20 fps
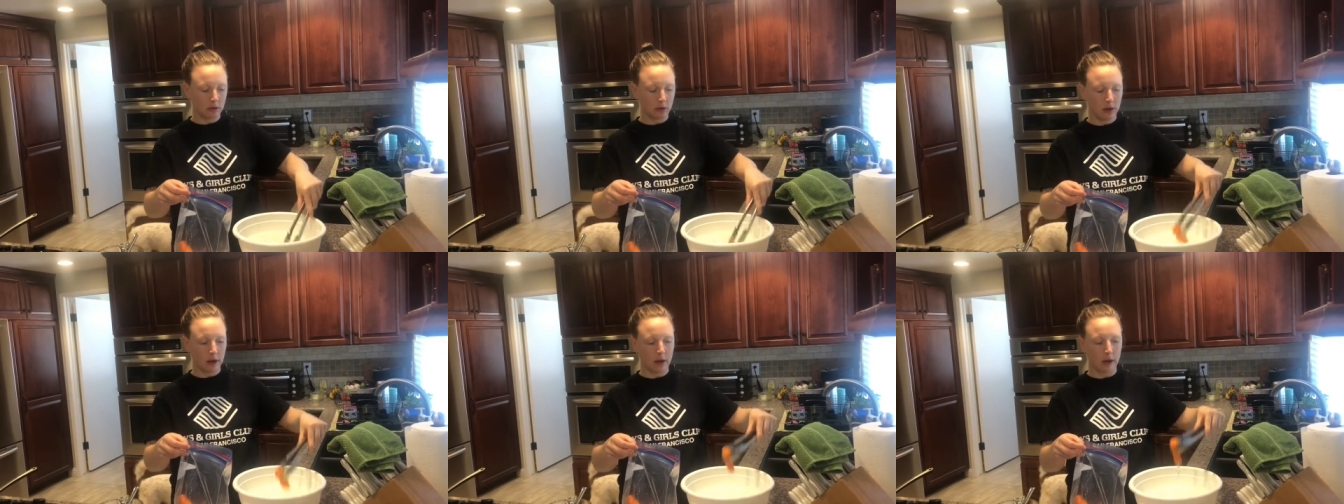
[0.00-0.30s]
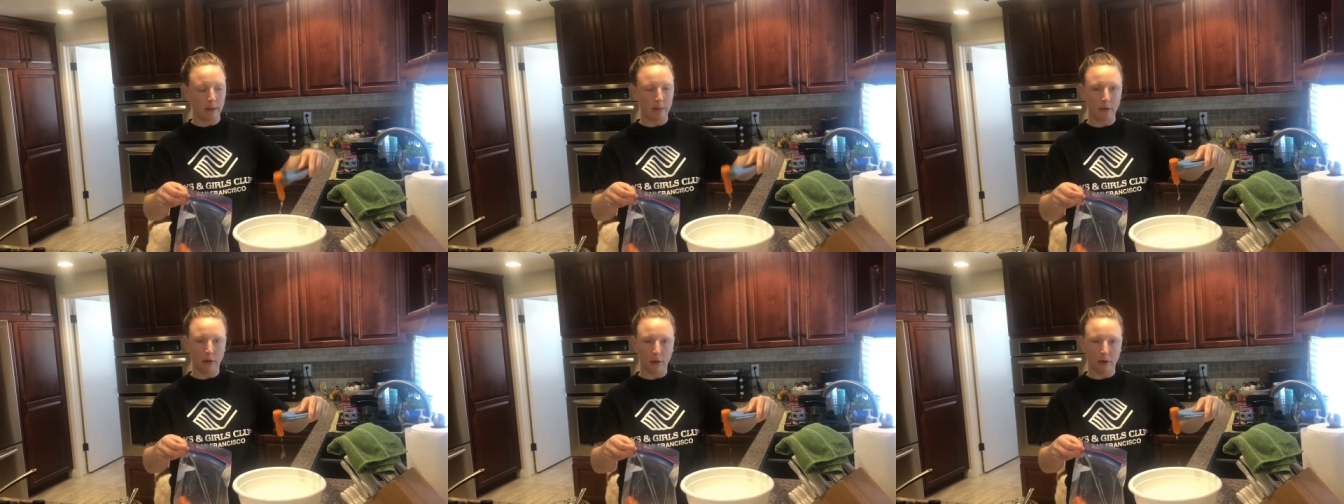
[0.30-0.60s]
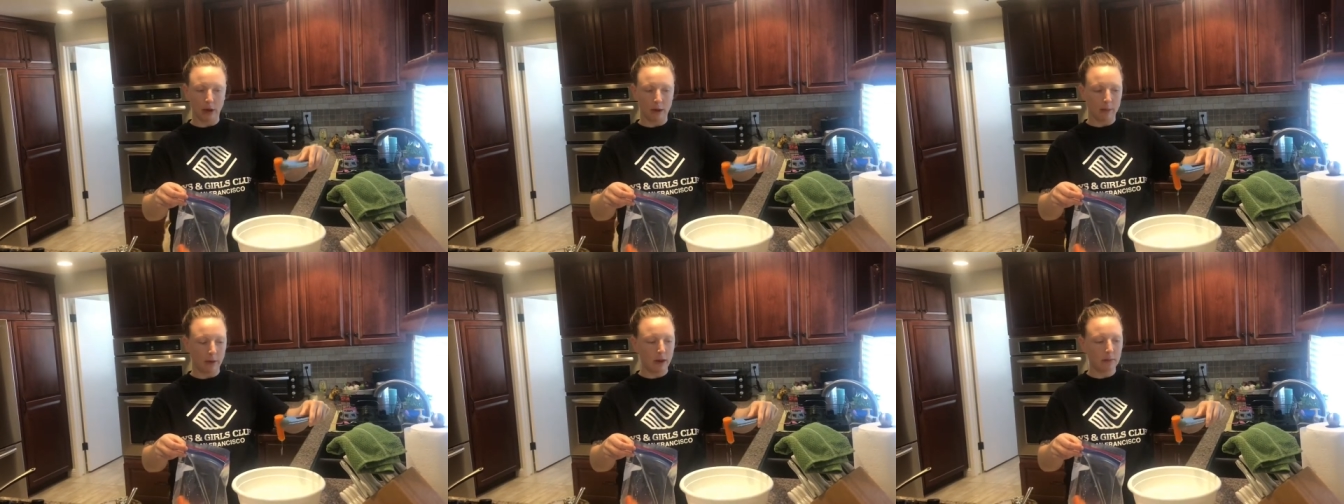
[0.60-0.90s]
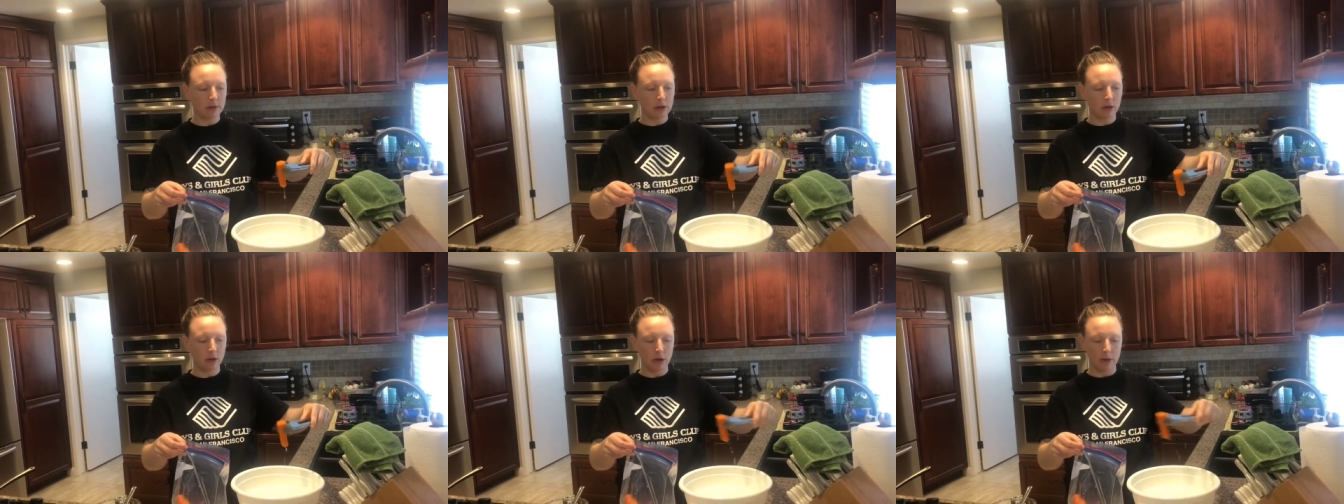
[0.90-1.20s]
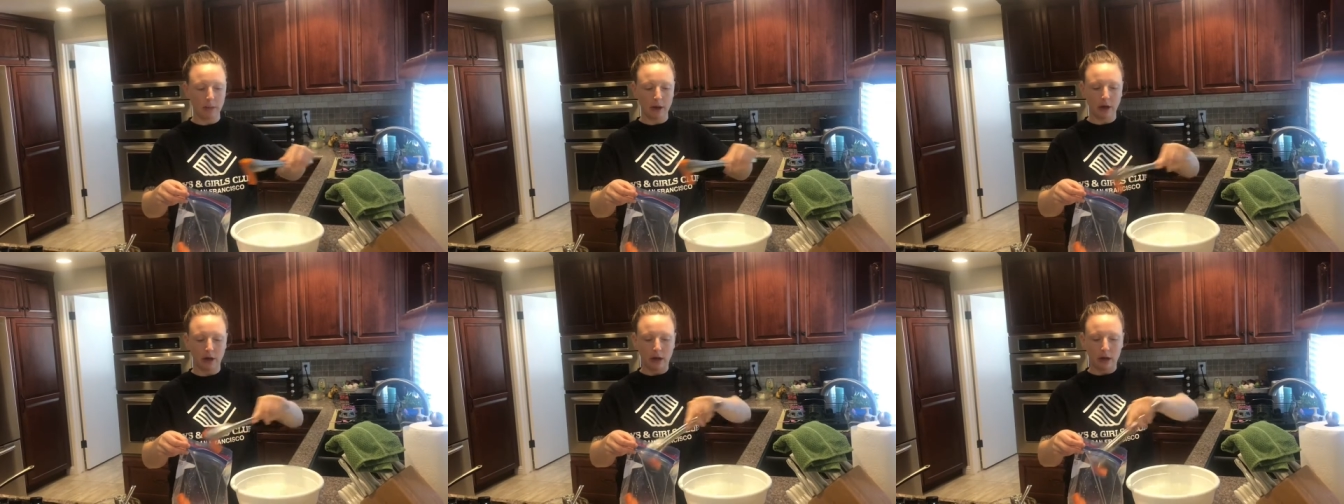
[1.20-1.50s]
and I broke it, but I'm still gonna
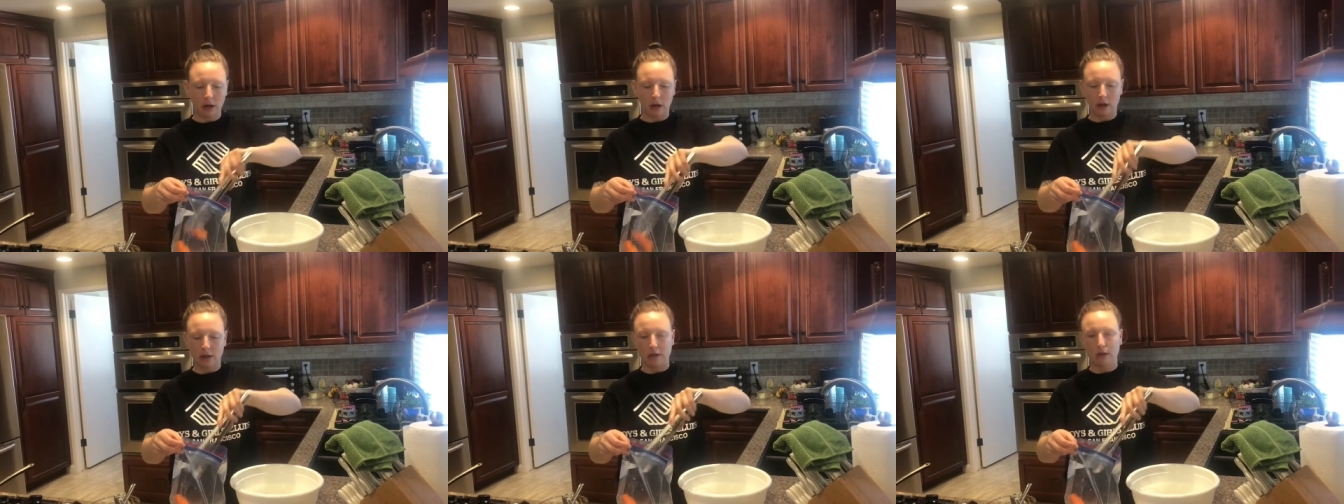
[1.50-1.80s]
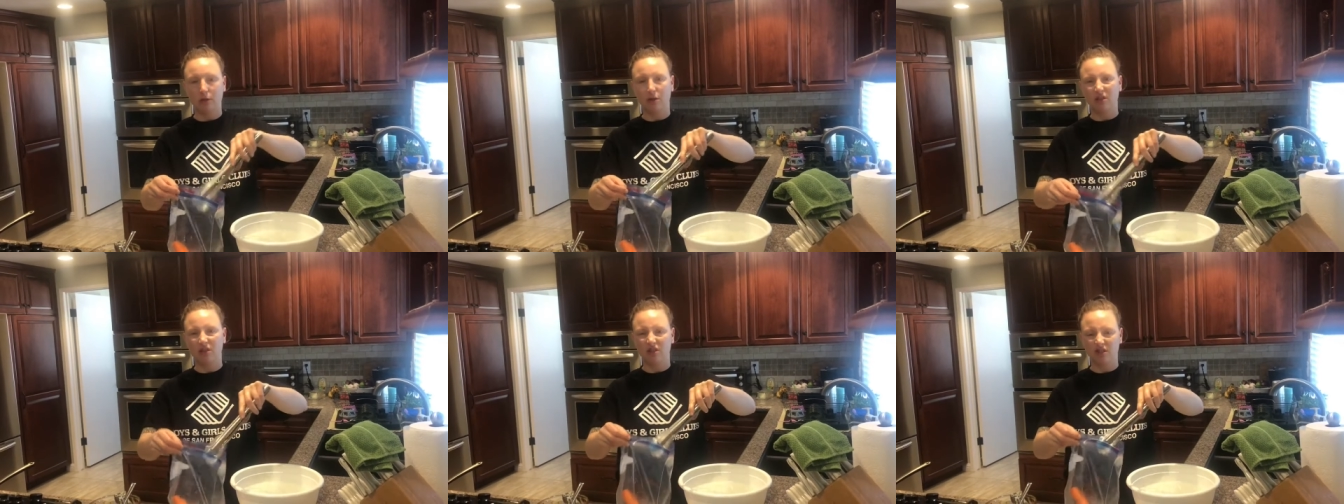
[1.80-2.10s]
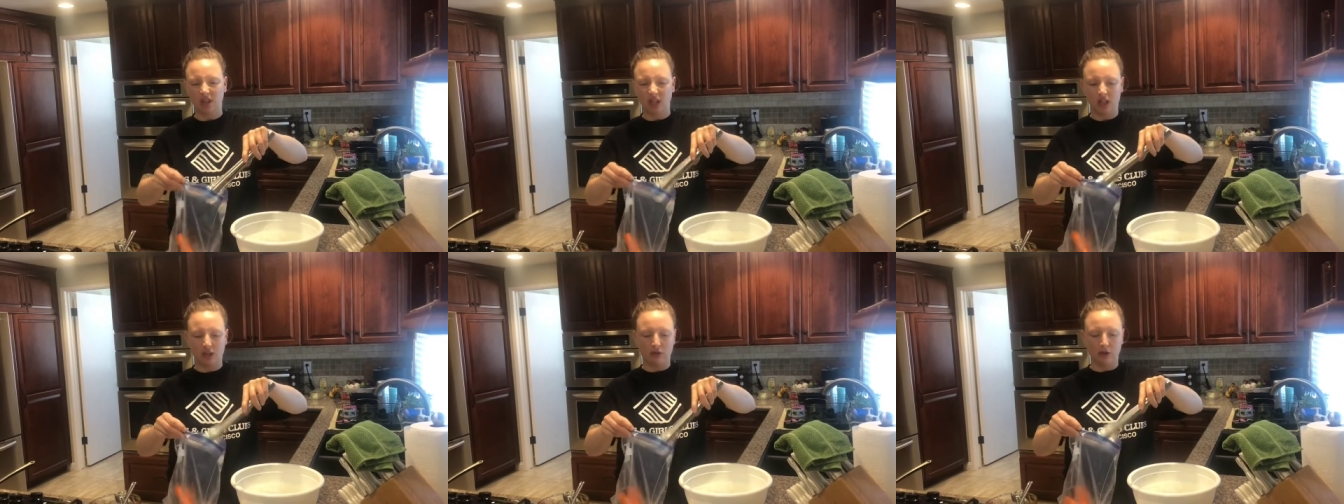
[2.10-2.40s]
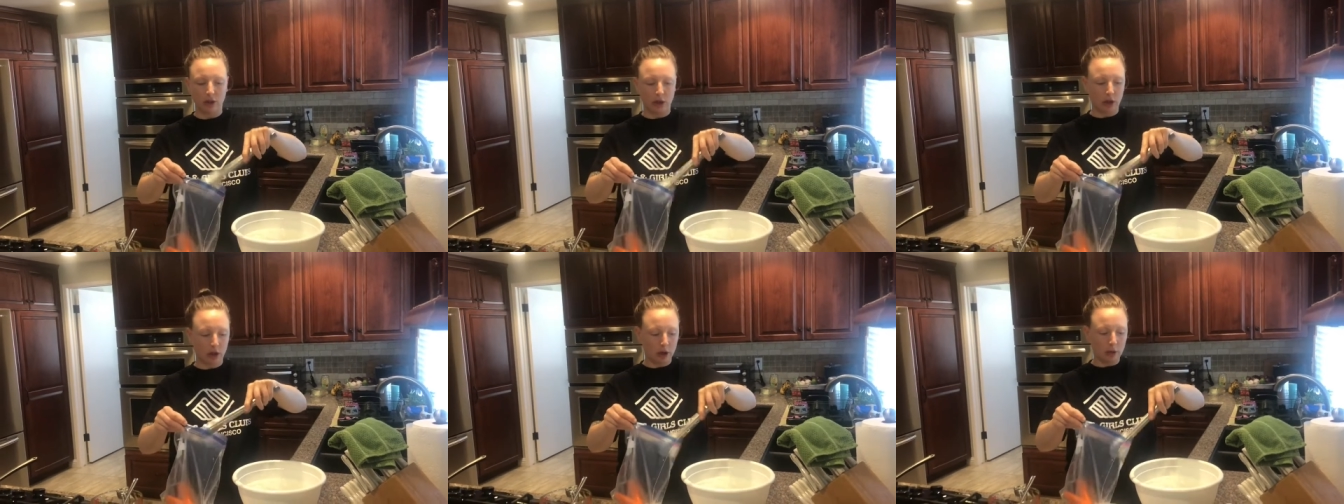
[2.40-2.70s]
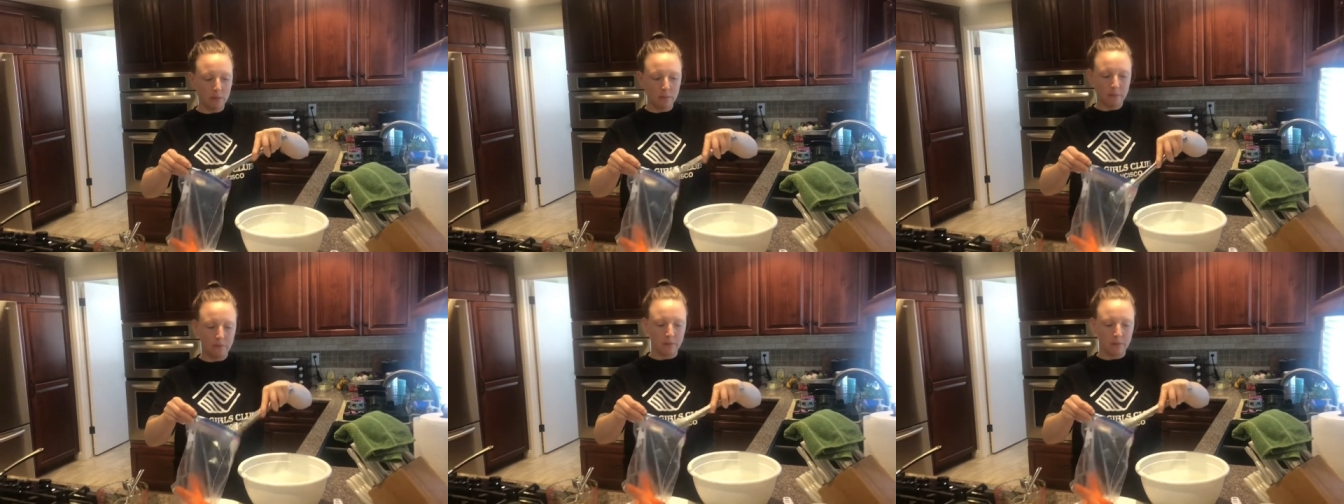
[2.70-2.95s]
marinate it because it'll still taste really good.